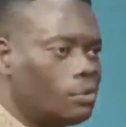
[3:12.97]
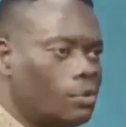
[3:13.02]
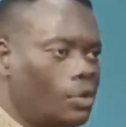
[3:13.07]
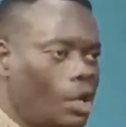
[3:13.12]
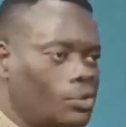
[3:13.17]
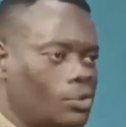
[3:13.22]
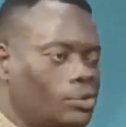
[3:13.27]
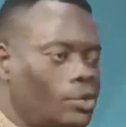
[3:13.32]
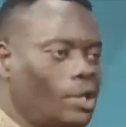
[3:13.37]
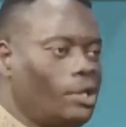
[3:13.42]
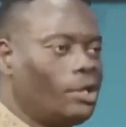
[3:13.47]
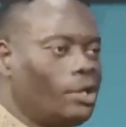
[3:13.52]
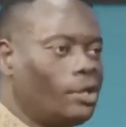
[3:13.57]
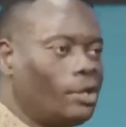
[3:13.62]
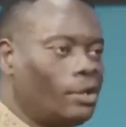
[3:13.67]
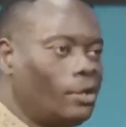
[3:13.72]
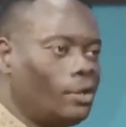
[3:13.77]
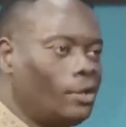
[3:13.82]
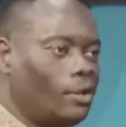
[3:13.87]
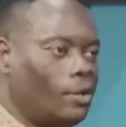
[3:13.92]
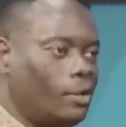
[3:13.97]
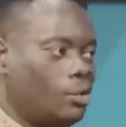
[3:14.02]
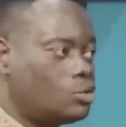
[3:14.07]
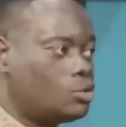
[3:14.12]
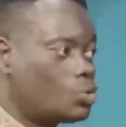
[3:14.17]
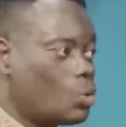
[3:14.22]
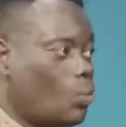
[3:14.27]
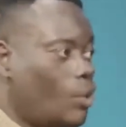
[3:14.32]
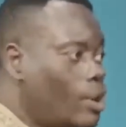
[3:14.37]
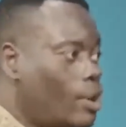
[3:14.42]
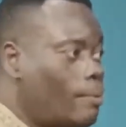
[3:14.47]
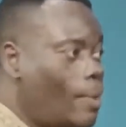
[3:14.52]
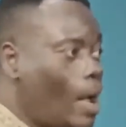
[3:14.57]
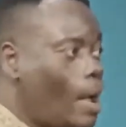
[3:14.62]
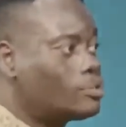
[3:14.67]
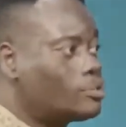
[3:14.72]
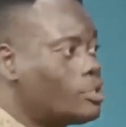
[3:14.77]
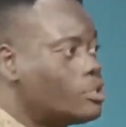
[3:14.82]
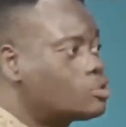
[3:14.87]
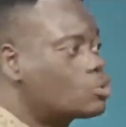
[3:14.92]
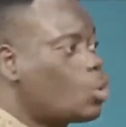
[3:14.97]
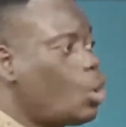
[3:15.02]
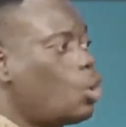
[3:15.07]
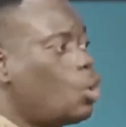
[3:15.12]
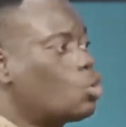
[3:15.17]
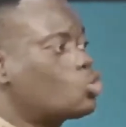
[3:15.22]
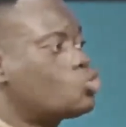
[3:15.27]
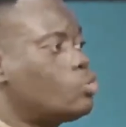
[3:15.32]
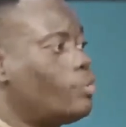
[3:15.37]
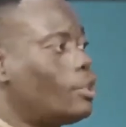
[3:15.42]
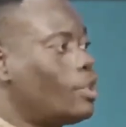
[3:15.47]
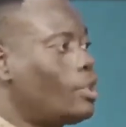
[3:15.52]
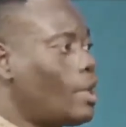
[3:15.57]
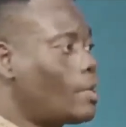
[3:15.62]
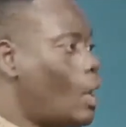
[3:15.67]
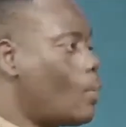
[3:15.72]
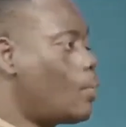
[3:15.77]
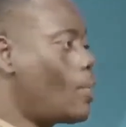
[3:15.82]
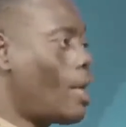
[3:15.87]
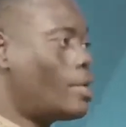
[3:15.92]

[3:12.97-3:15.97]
Are you there? So when the Bible says, call unto me and I will